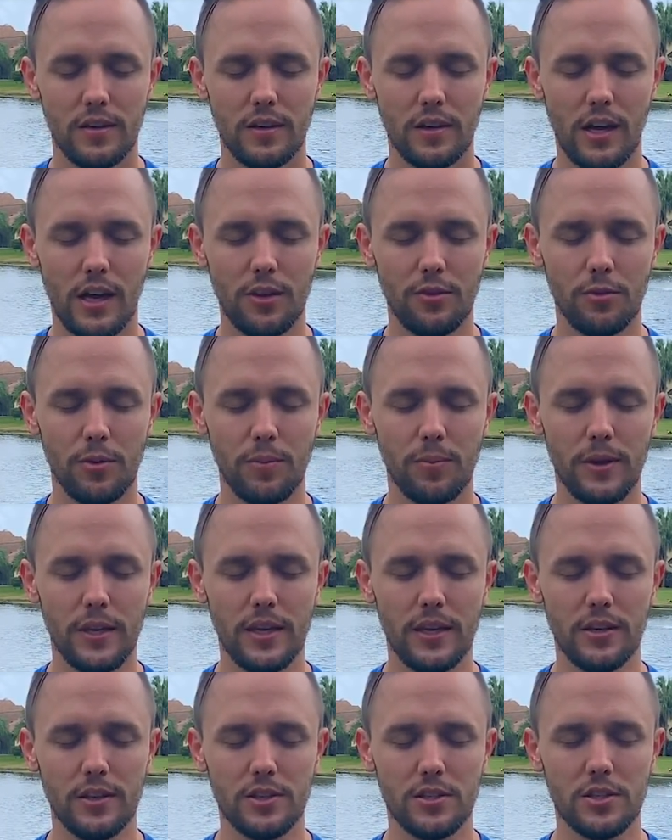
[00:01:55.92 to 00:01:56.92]
As we
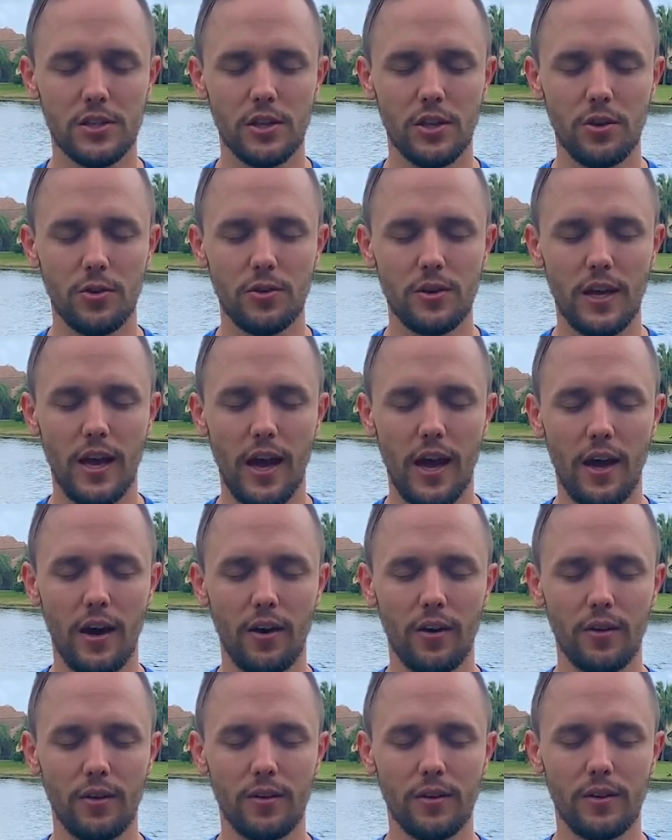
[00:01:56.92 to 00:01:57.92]
begin to slow
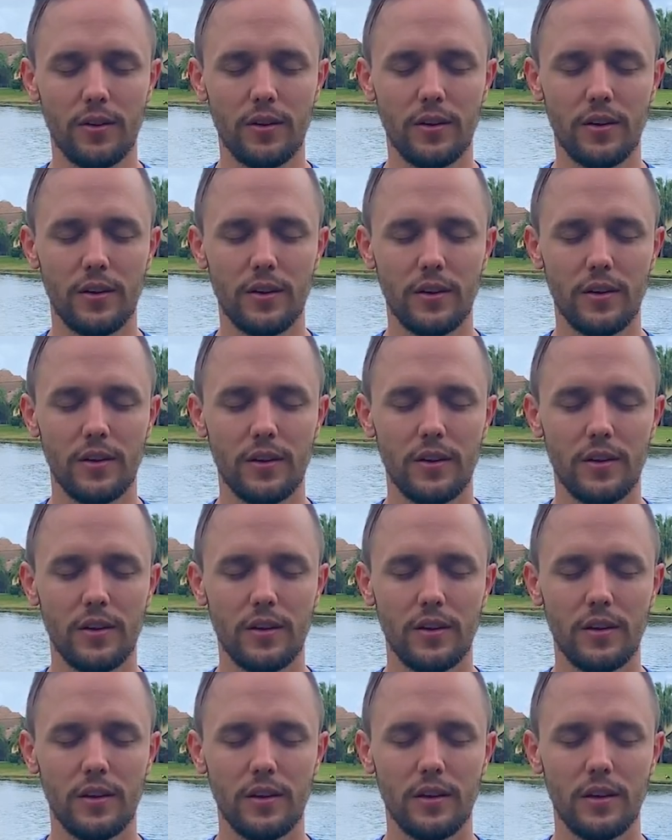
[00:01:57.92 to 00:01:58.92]
down
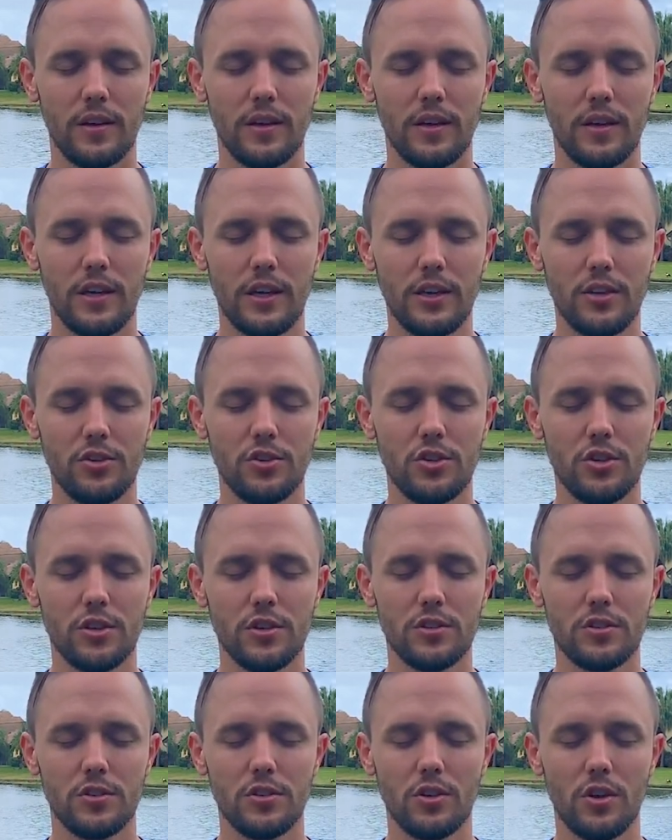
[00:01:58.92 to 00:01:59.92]
and
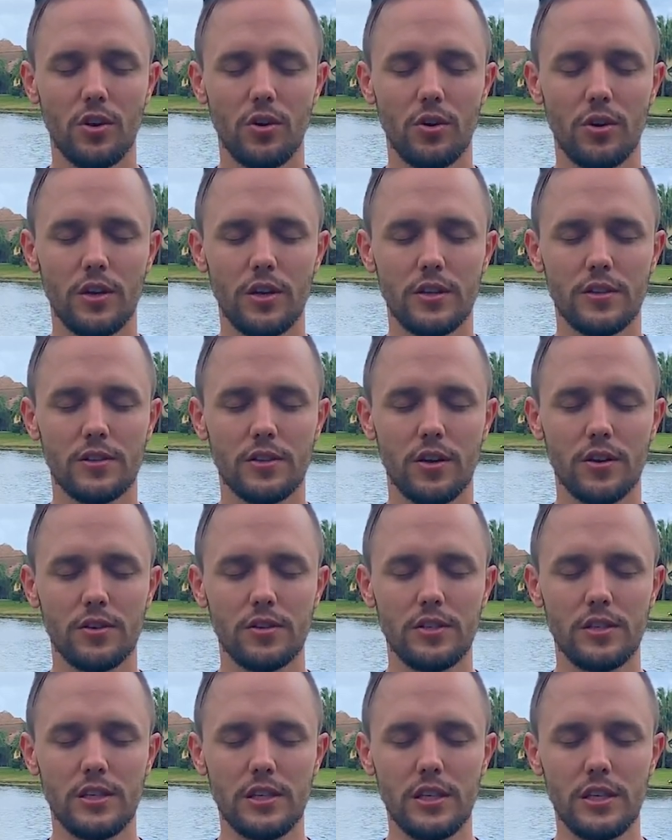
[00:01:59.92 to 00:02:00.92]
just notice our
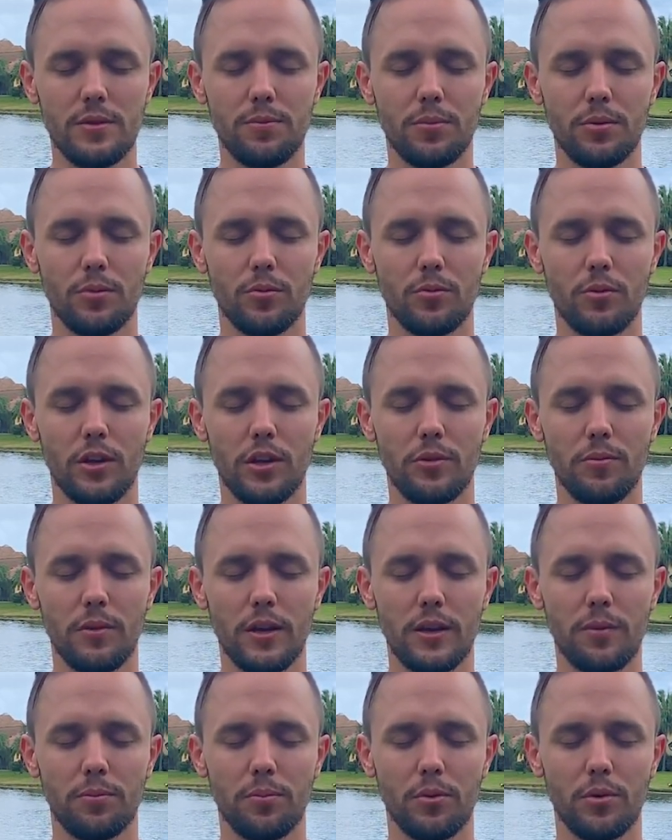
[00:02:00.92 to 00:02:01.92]
deep
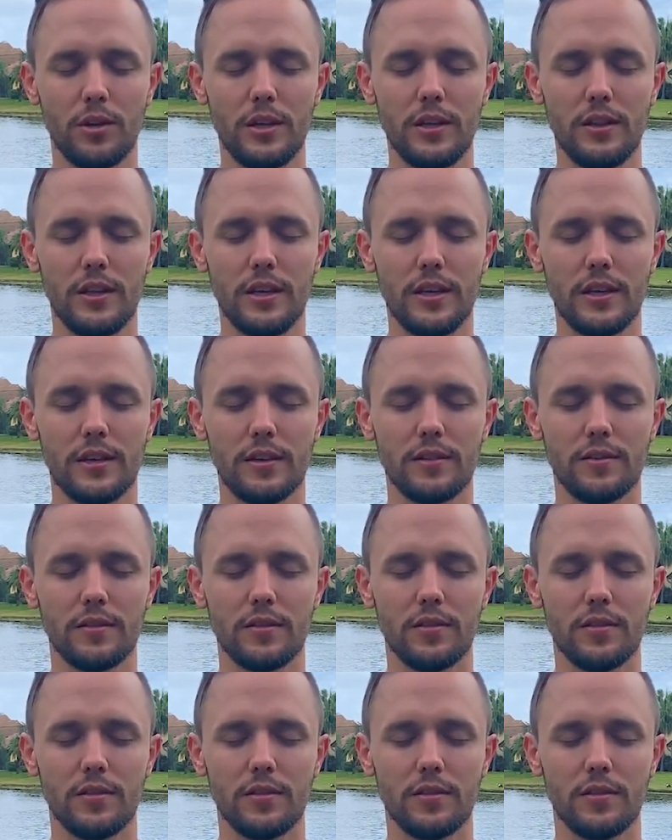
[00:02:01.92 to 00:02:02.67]
rhythmic breathing,